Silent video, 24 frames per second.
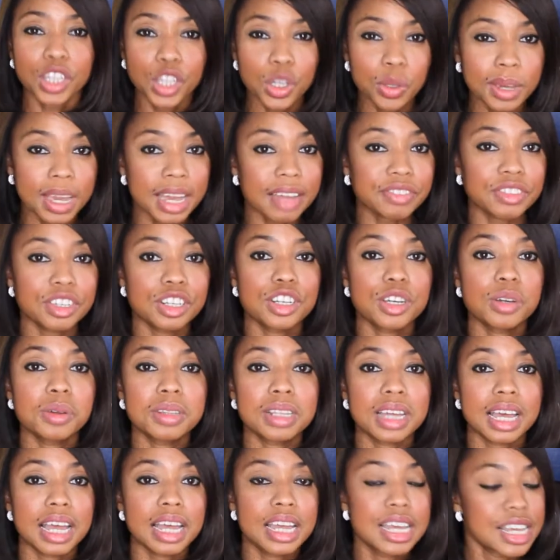You have to know
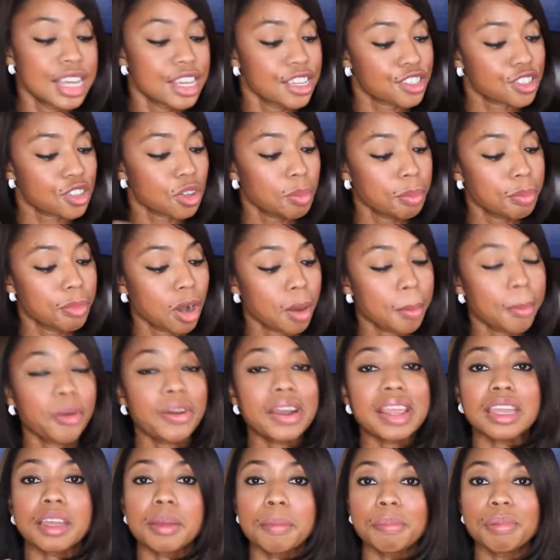that. So
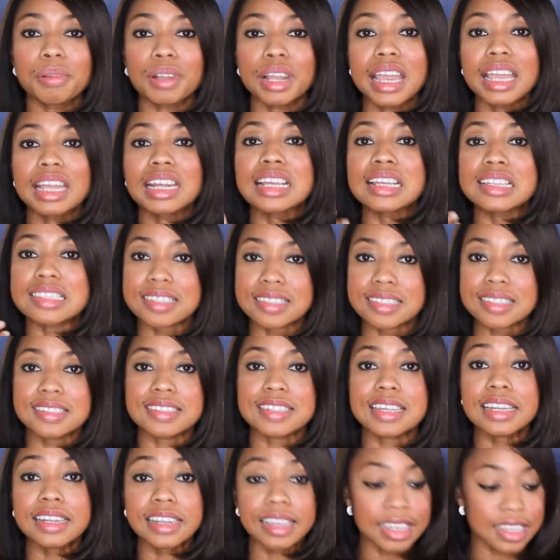murmuring, complaining is a
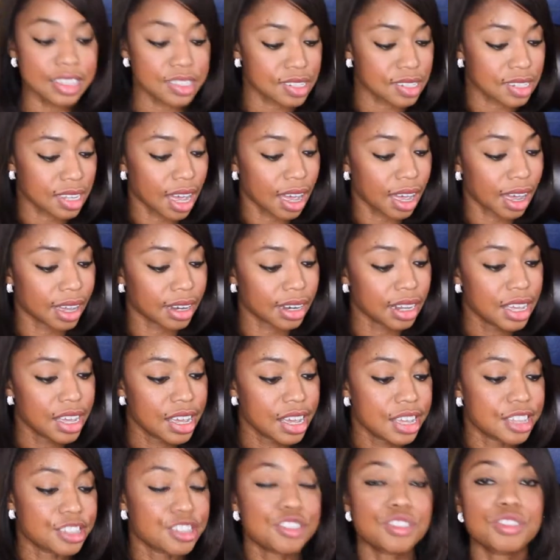sin against God.
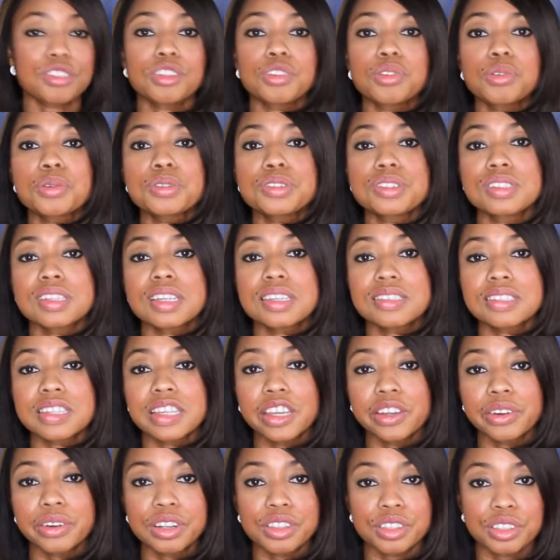And so the Lord says
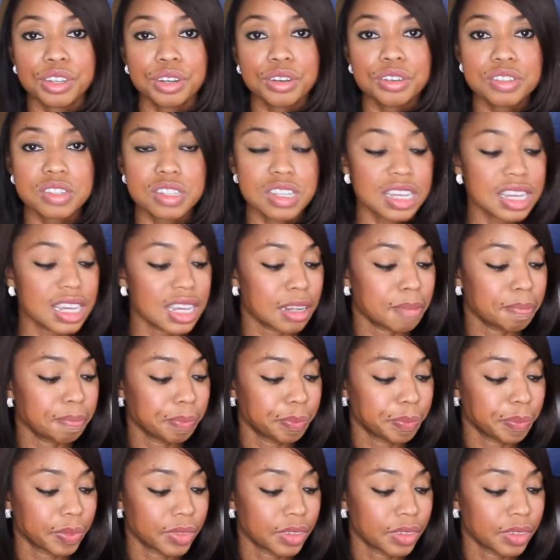here in 13,